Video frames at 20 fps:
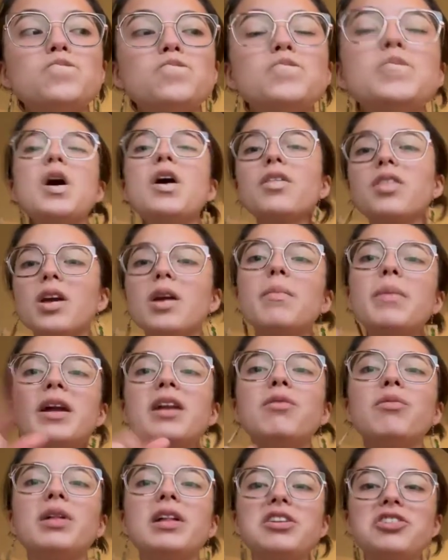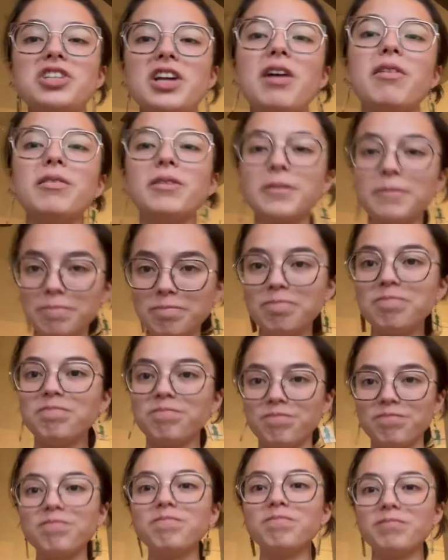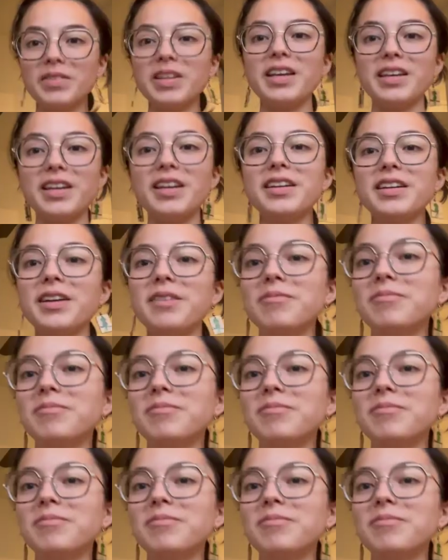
I'll think about it while I shower. Yeah.